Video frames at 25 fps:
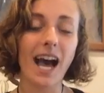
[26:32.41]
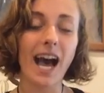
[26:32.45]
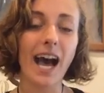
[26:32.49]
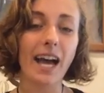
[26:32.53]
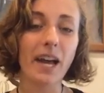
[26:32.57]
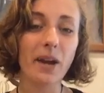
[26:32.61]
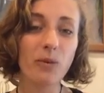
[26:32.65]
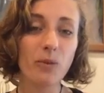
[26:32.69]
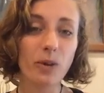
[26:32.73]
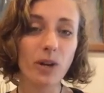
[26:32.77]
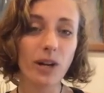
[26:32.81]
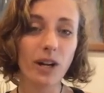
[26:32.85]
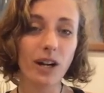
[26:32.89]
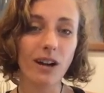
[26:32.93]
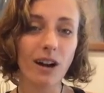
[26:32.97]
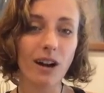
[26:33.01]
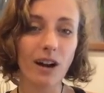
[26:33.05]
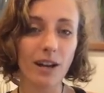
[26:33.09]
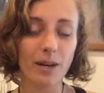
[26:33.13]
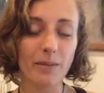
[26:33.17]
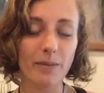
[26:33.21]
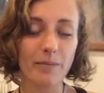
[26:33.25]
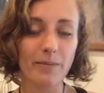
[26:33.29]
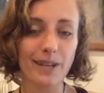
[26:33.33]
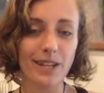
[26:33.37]
I work
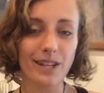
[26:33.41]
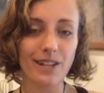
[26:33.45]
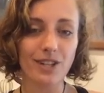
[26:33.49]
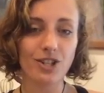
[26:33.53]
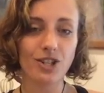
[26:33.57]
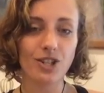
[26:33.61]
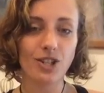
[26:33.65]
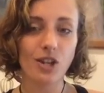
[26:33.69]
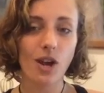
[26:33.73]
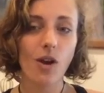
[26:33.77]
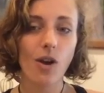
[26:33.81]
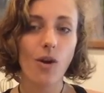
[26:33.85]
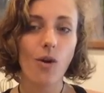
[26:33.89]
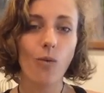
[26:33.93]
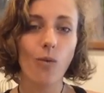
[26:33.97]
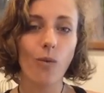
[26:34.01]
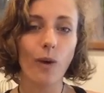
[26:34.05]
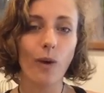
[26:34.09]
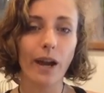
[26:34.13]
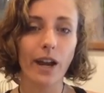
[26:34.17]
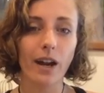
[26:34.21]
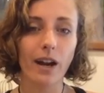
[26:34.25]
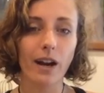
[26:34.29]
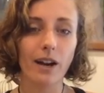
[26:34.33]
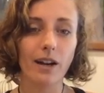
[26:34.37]
on a beach
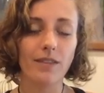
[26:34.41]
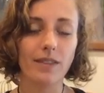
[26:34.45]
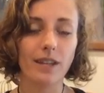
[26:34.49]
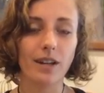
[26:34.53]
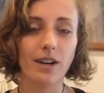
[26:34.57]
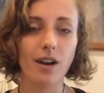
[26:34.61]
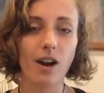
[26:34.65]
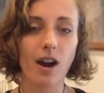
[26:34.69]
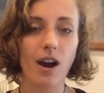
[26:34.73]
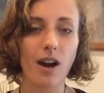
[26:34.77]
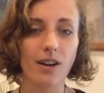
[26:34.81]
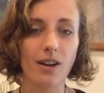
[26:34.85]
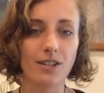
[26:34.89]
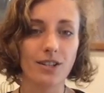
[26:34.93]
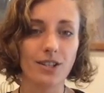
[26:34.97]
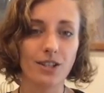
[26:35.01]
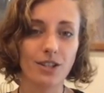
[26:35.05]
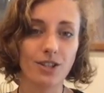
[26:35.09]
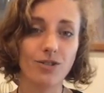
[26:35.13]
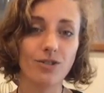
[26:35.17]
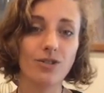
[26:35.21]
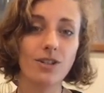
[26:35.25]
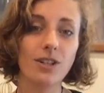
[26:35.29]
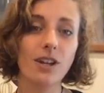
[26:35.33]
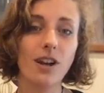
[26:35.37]
where there are
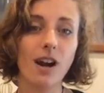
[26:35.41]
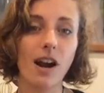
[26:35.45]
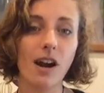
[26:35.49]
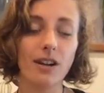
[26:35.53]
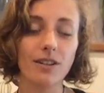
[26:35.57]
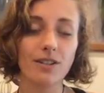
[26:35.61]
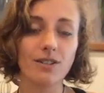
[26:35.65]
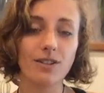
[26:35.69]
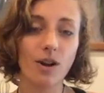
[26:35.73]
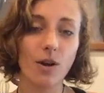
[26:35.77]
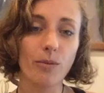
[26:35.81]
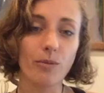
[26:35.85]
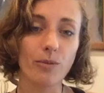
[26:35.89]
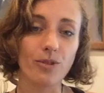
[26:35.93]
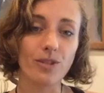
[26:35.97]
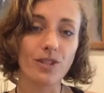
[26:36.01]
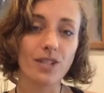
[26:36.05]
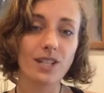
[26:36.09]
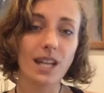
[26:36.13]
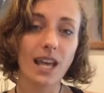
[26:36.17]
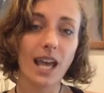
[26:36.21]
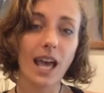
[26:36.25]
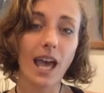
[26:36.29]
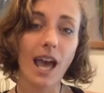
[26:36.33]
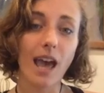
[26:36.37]
security guards
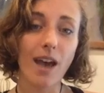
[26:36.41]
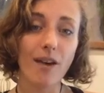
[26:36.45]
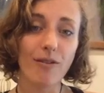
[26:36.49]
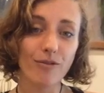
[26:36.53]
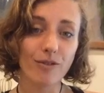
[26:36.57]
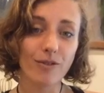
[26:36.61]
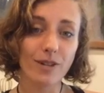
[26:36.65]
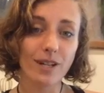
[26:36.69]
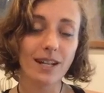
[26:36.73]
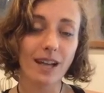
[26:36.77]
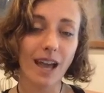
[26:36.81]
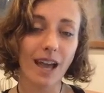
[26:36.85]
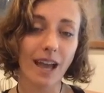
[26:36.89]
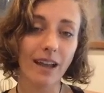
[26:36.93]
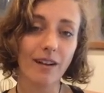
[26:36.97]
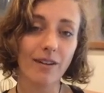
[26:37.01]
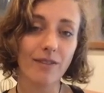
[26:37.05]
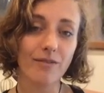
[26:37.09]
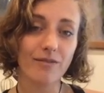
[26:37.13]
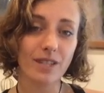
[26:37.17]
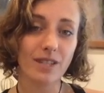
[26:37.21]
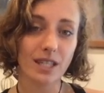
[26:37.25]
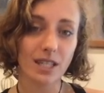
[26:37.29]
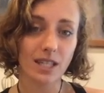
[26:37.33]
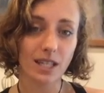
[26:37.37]
almost every night
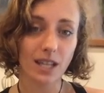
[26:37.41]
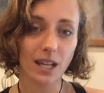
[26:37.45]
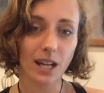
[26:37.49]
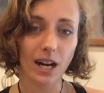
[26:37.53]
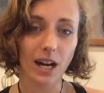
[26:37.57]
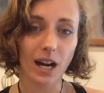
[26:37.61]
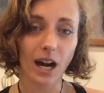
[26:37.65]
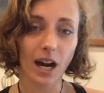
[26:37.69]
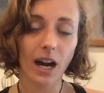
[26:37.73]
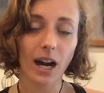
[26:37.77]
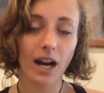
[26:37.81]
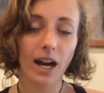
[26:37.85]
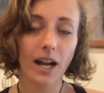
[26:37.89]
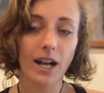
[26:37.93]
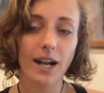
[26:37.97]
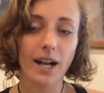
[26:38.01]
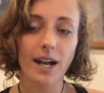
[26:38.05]
of the year.